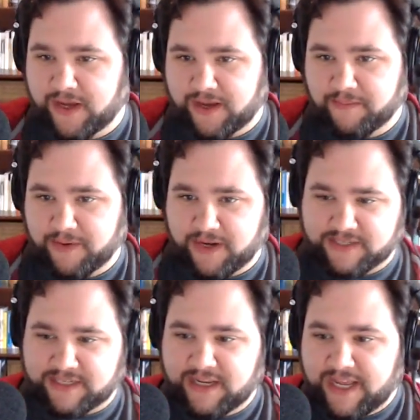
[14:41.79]

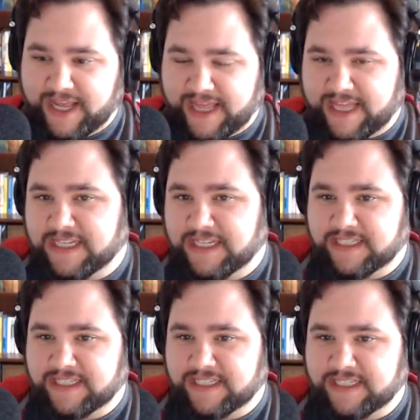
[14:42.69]
It's this
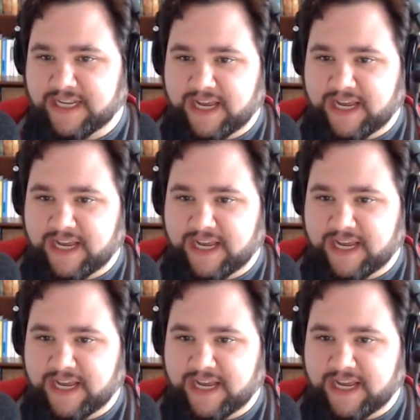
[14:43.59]
is